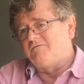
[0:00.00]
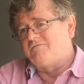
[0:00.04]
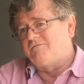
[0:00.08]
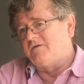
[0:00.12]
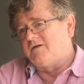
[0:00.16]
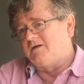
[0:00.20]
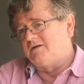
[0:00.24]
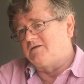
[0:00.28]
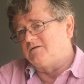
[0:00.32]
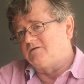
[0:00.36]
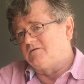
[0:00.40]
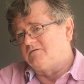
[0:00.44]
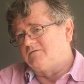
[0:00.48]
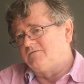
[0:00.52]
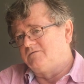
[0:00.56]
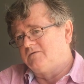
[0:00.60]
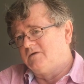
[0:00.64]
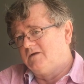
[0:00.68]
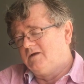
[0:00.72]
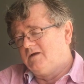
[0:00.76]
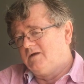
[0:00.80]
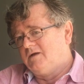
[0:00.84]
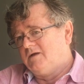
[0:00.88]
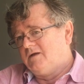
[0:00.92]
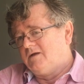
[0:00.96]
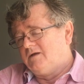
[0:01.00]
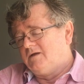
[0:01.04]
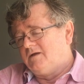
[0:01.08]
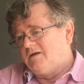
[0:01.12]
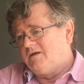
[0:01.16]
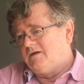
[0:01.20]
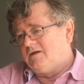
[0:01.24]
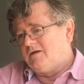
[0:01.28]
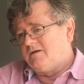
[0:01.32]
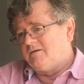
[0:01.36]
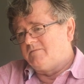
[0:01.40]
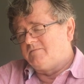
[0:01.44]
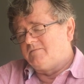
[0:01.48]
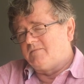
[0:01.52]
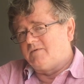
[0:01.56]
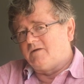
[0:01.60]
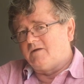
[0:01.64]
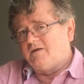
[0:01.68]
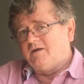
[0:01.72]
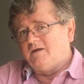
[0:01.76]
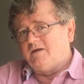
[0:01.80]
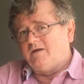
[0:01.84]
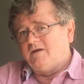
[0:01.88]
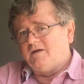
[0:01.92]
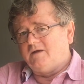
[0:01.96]
effective.
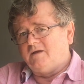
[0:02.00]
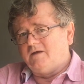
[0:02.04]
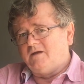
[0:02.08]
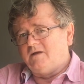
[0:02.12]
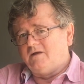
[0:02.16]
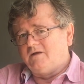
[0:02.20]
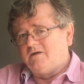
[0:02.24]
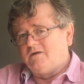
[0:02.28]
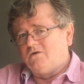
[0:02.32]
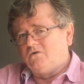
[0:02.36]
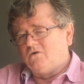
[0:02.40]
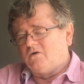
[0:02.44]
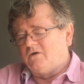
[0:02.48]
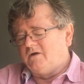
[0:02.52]
An